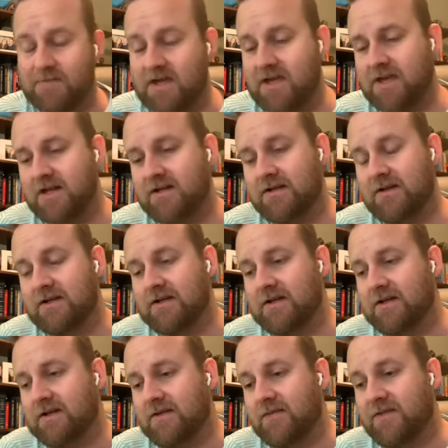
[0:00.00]
And
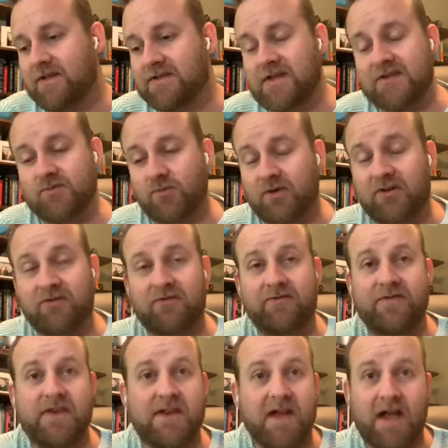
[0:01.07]
this has worked
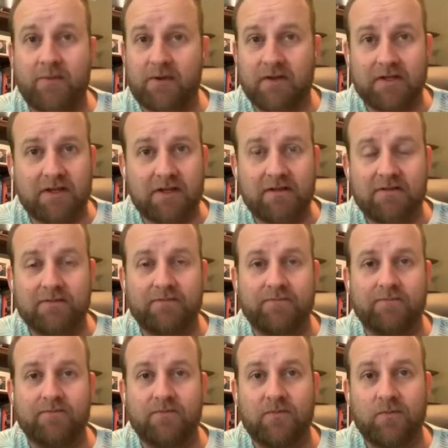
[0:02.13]
phenomenally
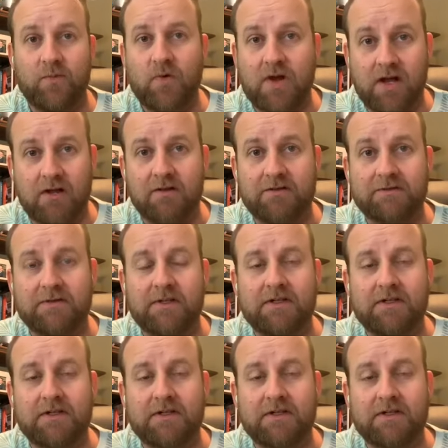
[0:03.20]
well.